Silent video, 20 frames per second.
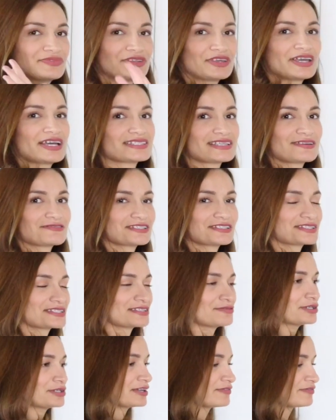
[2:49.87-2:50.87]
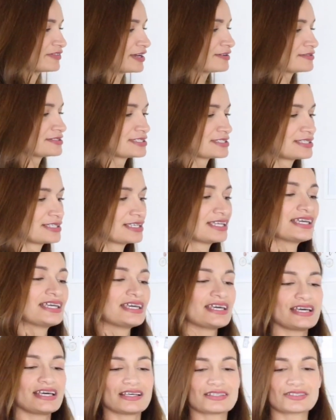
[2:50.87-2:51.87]
you guys have to see what I found.
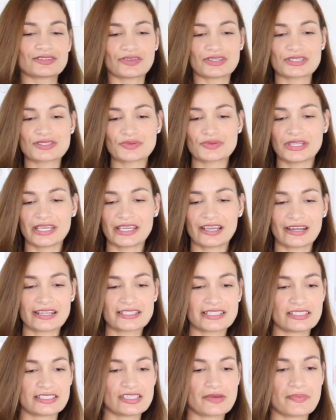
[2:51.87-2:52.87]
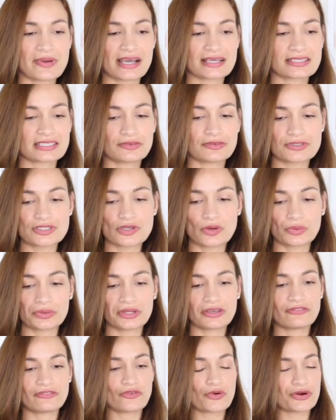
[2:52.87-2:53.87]
So this one I got at TJMaxx, and it was
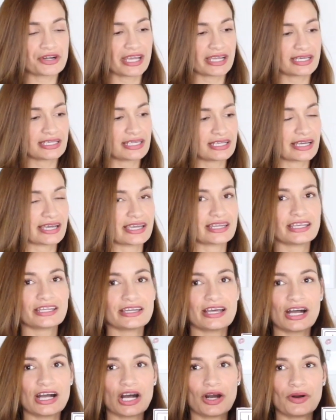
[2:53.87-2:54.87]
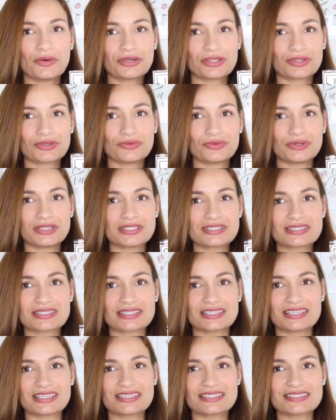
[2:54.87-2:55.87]
only $4.99. And how cute is
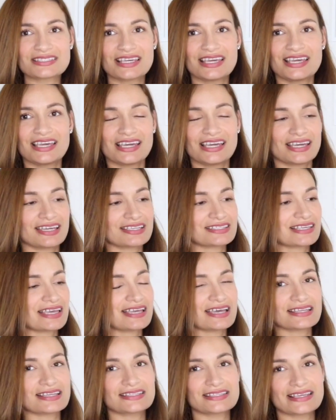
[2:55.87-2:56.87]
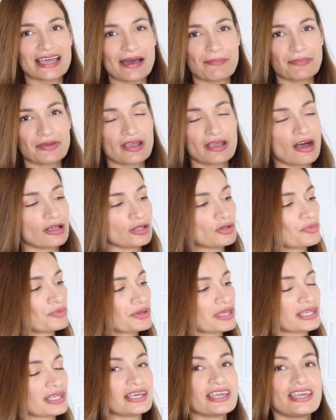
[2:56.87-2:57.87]
this? It says Happy
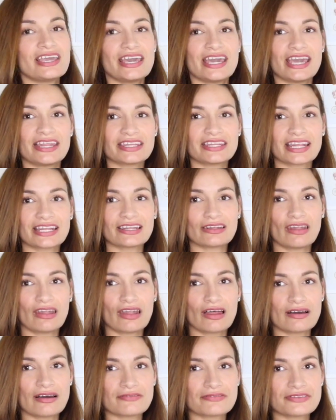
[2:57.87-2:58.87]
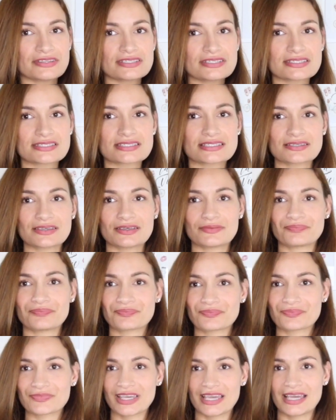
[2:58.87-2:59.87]
Halloween. And then I love this,
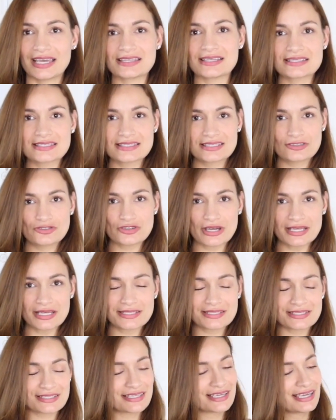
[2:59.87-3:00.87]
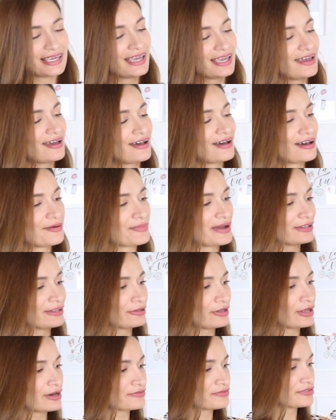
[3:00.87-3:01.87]
hence the dress. I
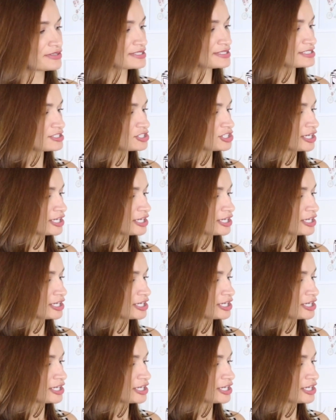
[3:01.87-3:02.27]
love this